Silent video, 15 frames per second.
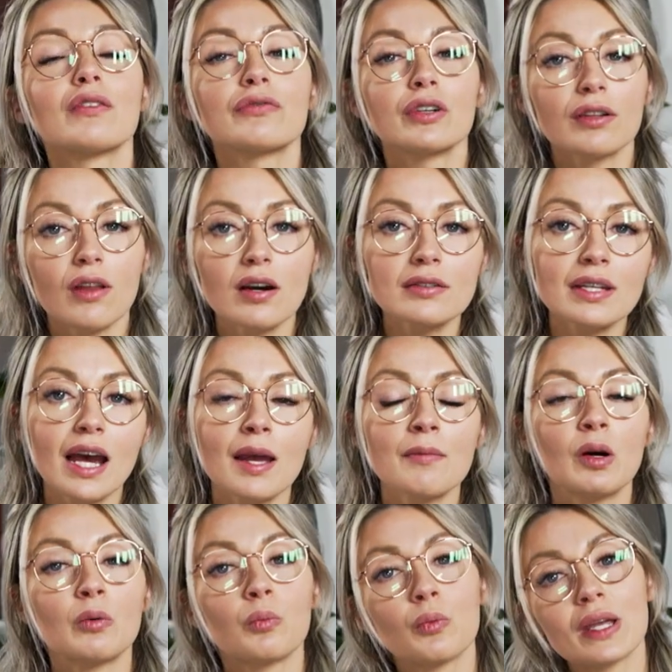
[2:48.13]
for a long time,
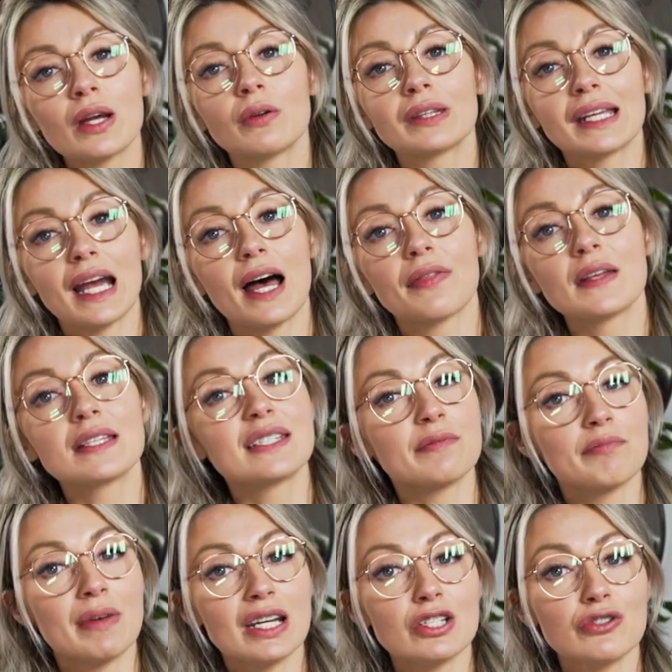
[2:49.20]
we only had these
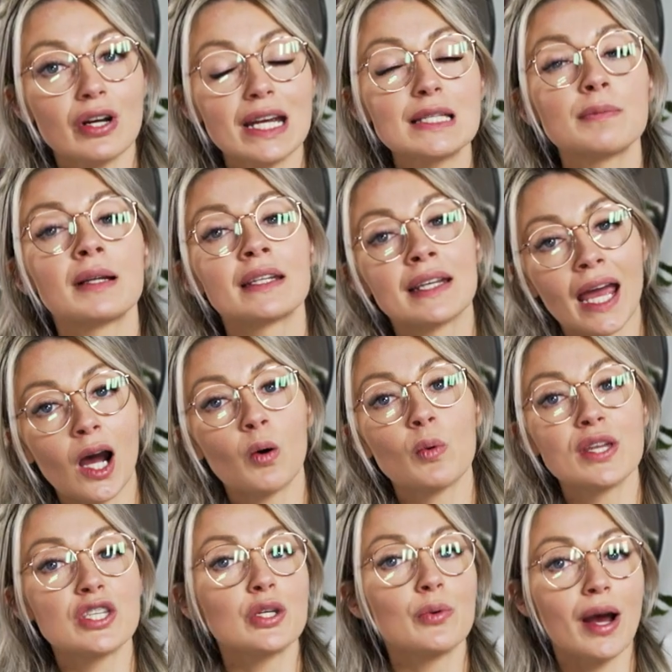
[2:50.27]
in mixed trays, but now
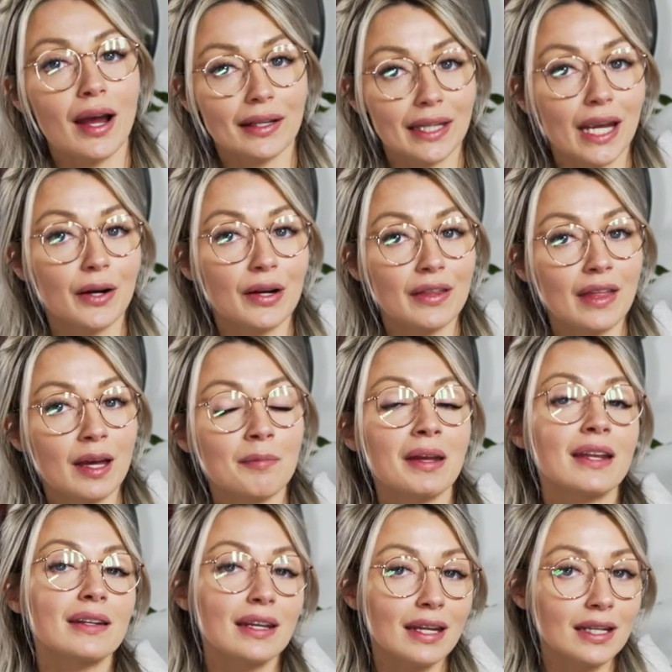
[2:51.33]
we do carry them
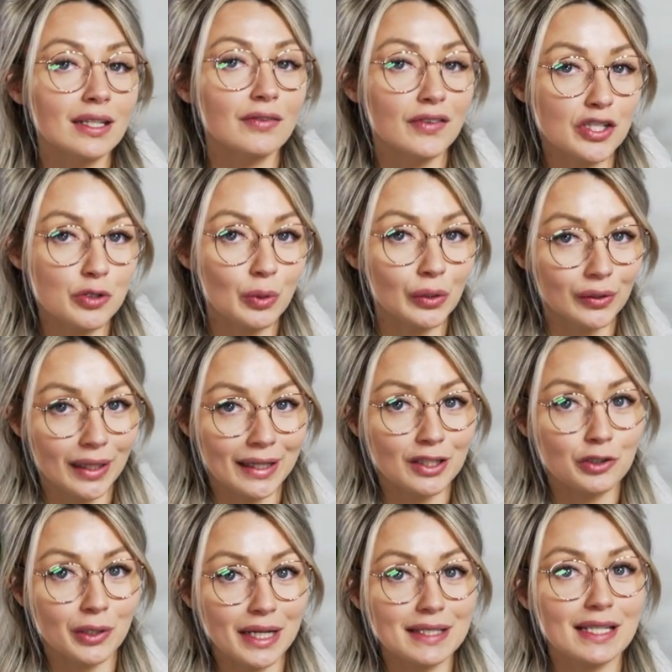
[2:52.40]
in individual
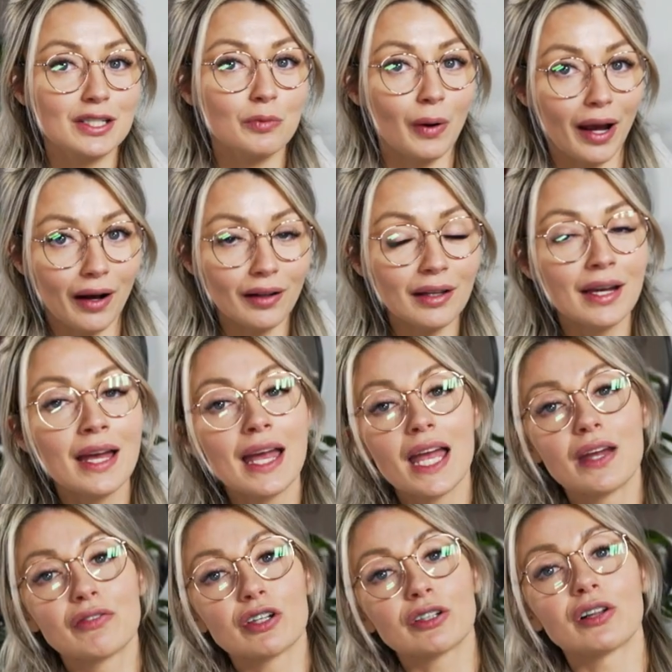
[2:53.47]
length trays as well
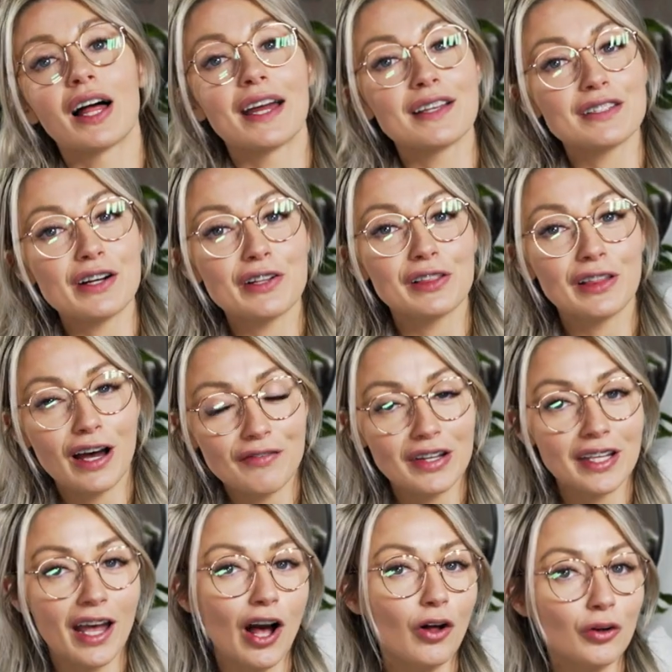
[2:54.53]
if your clients are
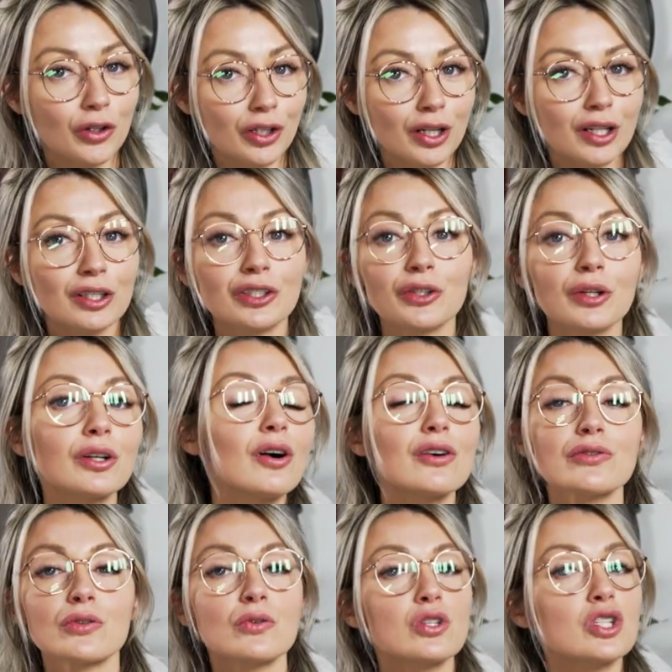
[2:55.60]
loving L curl, and you can
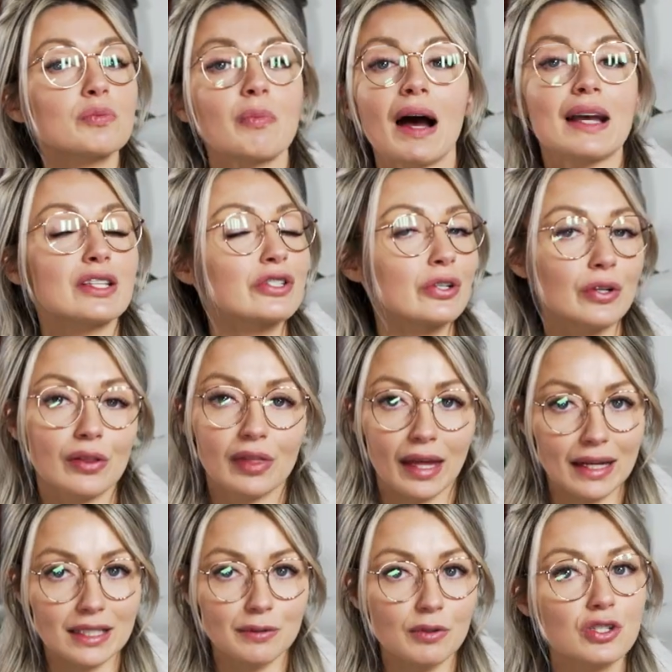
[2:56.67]
also just buy certain
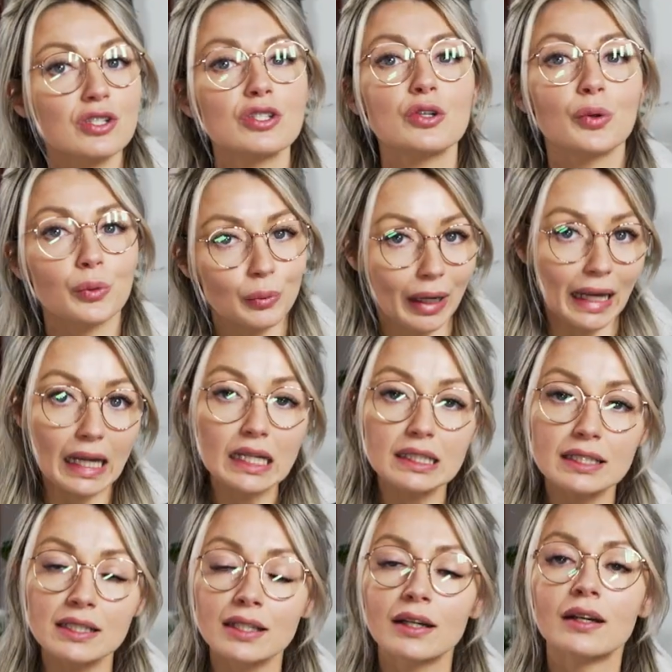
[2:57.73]
lengths, which is great.